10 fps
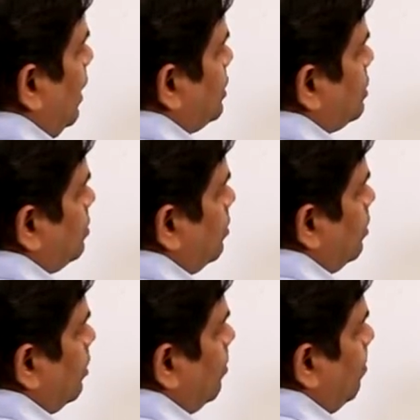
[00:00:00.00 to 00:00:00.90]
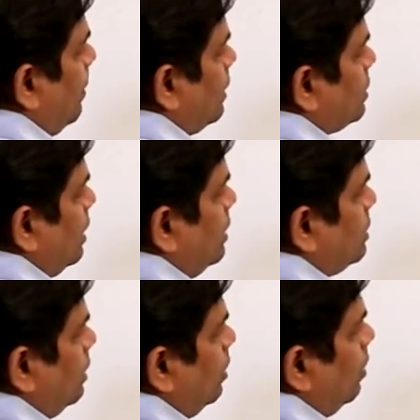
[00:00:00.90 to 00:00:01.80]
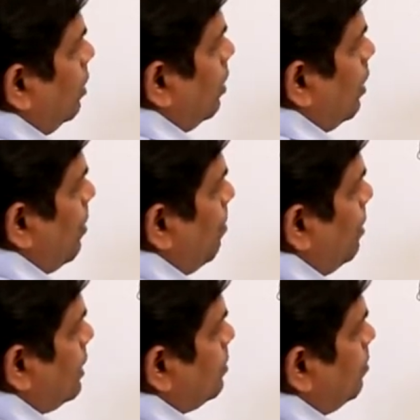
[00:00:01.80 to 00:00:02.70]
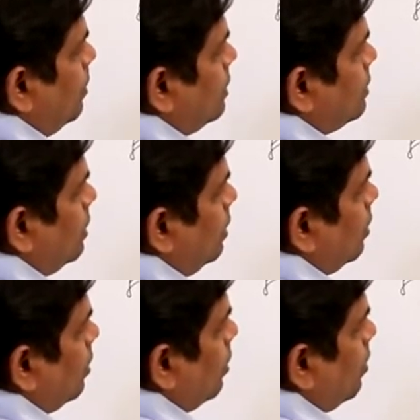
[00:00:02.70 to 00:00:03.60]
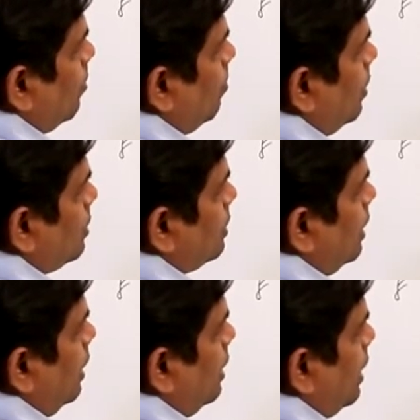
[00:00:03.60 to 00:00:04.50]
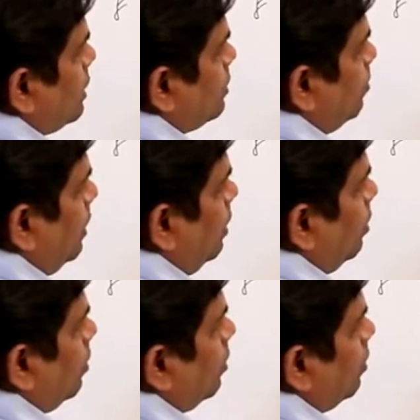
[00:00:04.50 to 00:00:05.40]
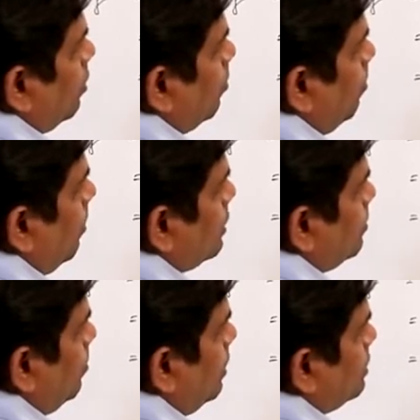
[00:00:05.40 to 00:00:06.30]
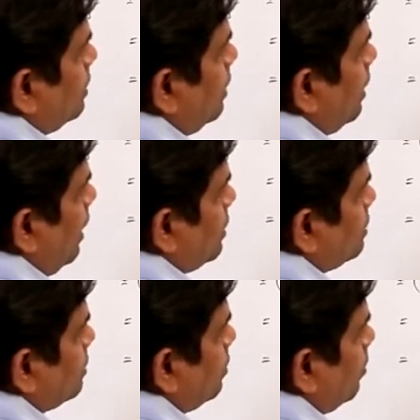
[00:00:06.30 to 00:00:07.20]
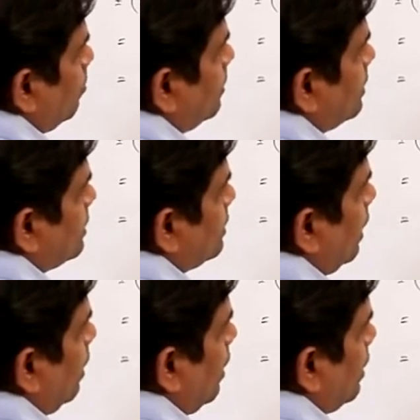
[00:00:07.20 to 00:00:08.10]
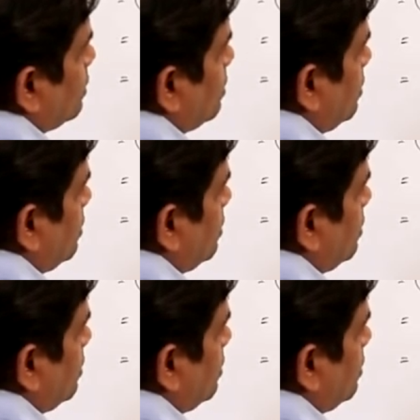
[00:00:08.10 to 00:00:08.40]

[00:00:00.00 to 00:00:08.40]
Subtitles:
dash plus ac plus bc plus a dash b plus bc dash plus a dash